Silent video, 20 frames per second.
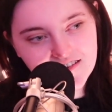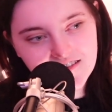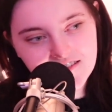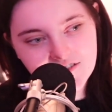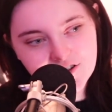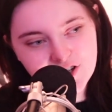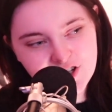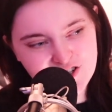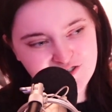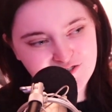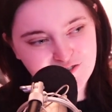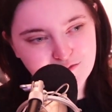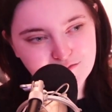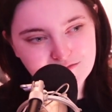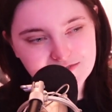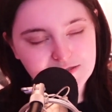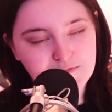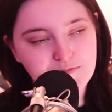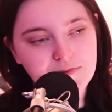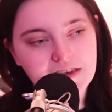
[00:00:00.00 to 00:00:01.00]
you should
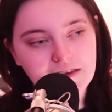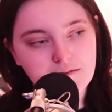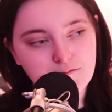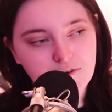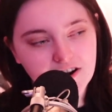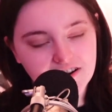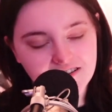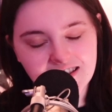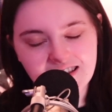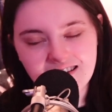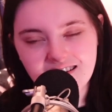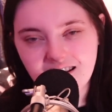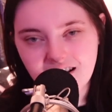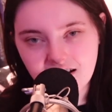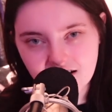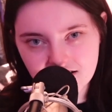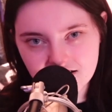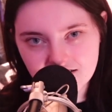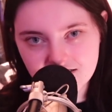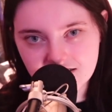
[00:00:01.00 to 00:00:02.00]
always be working
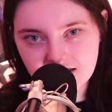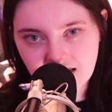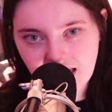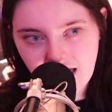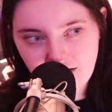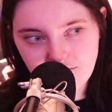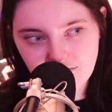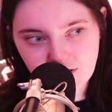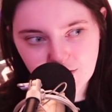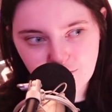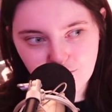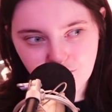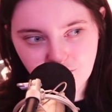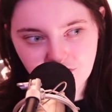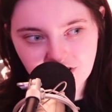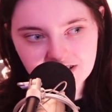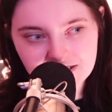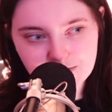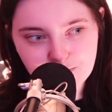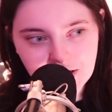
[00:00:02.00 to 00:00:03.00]
hard to get what you
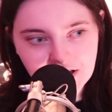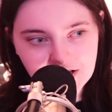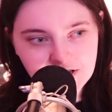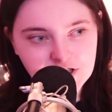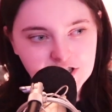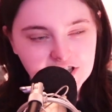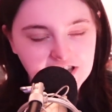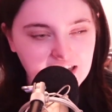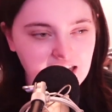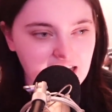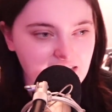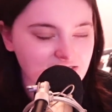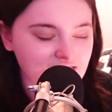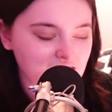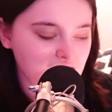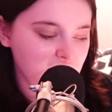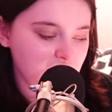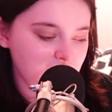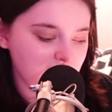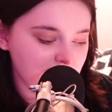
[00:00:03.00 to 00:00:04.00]
want, especially in
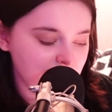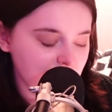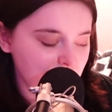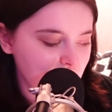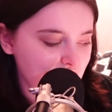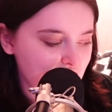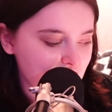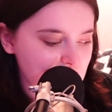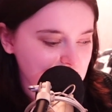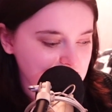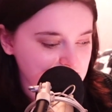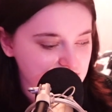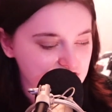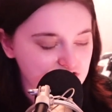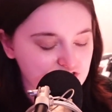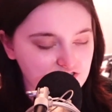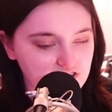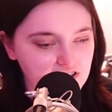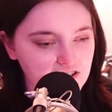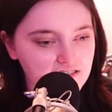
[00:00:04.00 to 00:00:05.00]
the
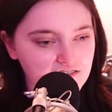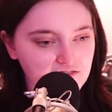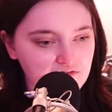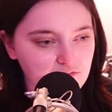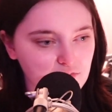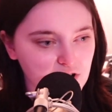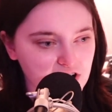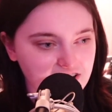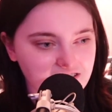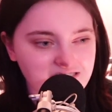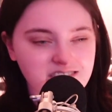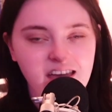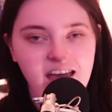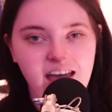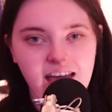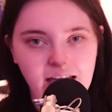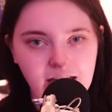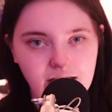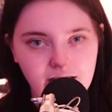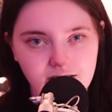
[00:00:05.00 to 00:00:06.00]
industry of work that
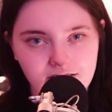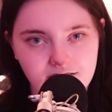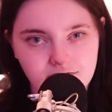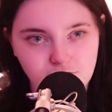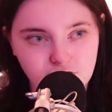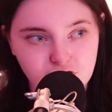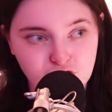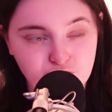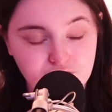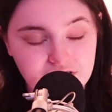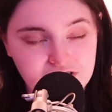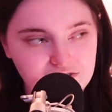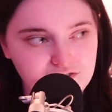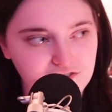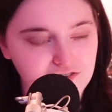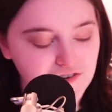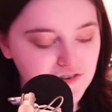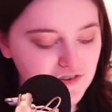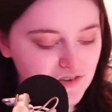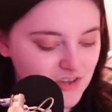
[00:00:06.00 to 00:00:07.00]
I want to go
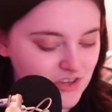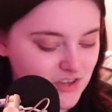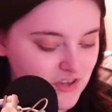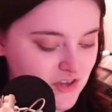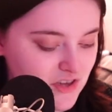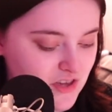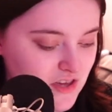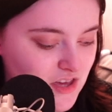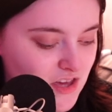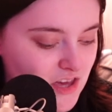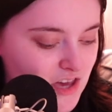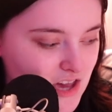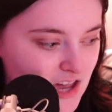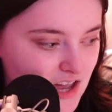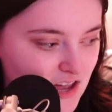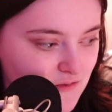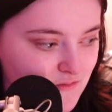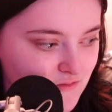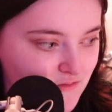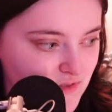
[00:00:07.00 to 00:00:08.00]
into,
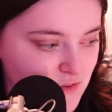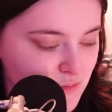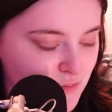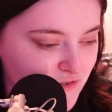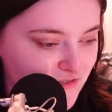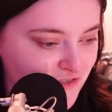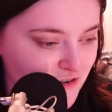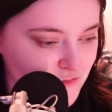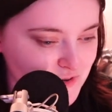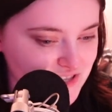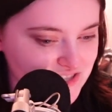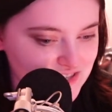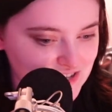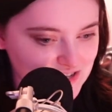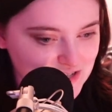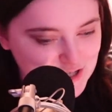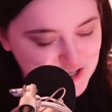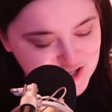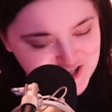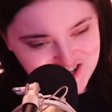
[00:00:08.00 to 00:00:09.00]
the performance
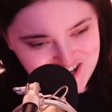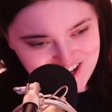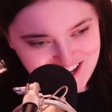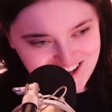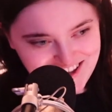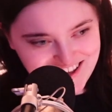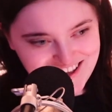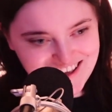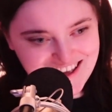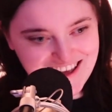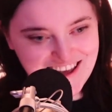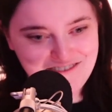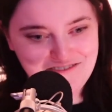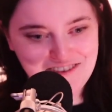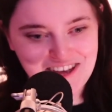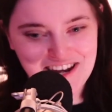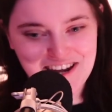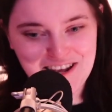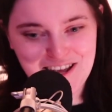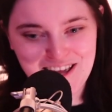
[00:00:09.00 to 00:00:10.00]
industry. If
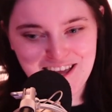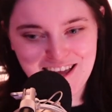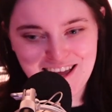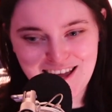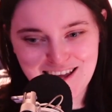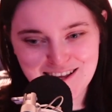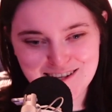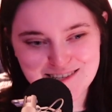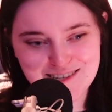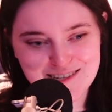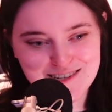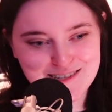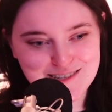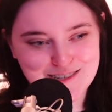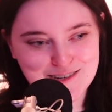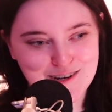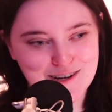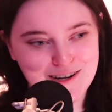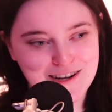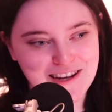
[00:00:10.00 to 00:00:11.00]
any actors
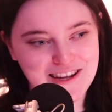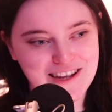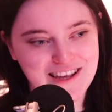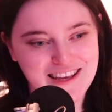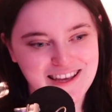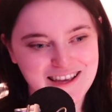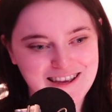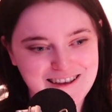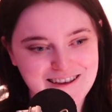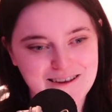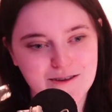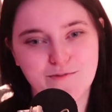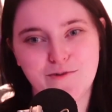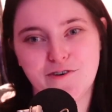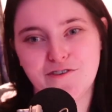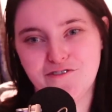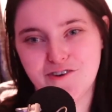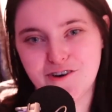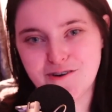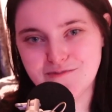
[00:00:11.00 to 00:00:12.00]
or
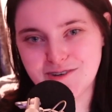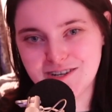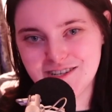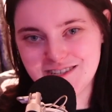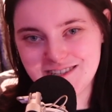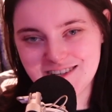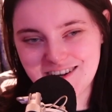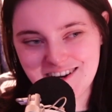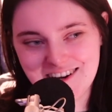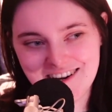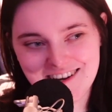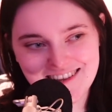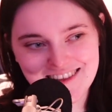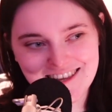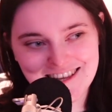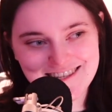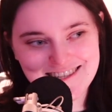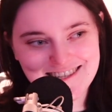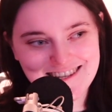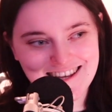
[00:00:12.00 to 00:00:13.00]
performers are
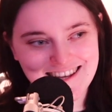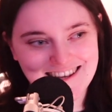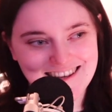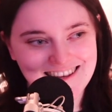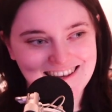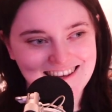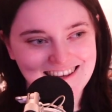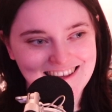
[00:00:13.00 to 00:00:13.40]
listening